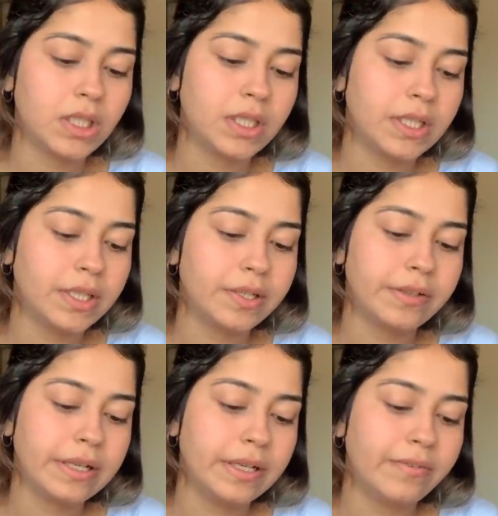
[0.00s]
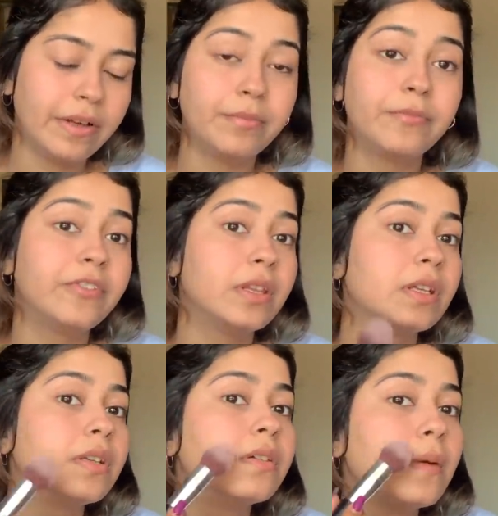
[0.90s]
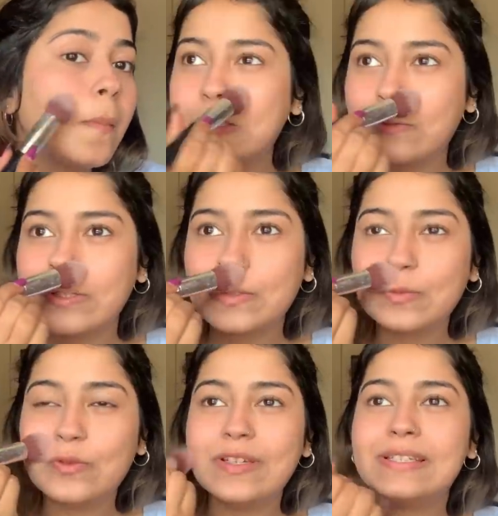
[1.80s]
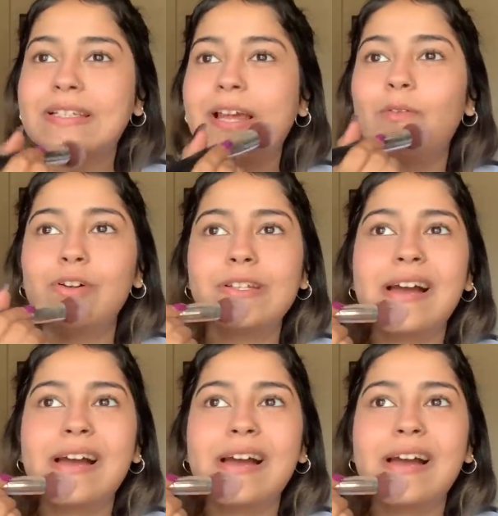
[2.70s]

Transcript: didn't really vibe with it. So which movies did I watch?